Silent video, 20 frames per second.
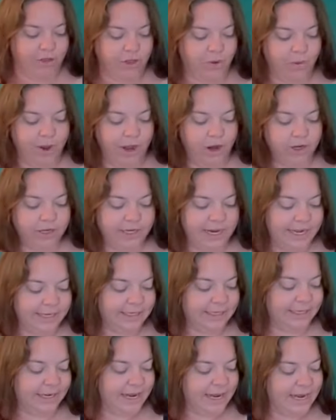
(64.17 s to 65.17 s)
that we are
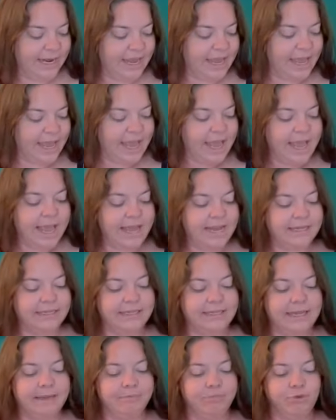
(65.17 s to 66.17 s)
testing is
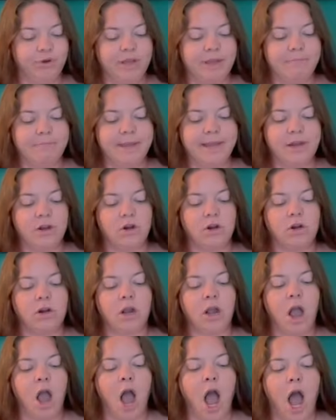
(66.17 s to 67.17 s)
the Premier
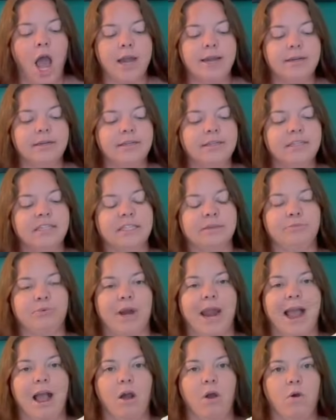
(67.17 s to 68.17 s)
Cotton
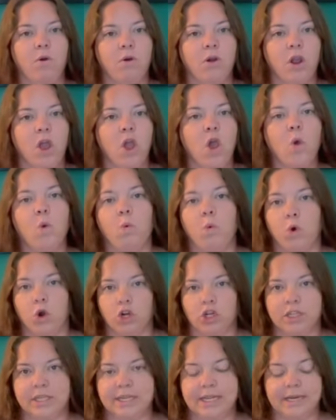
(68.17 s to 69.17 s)
Sprout
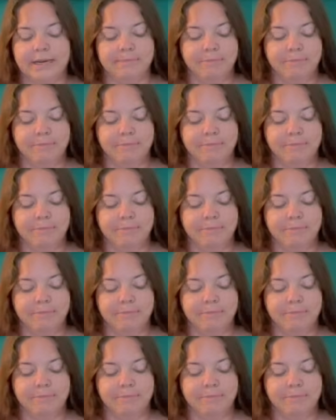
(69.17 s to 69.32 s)
Worsted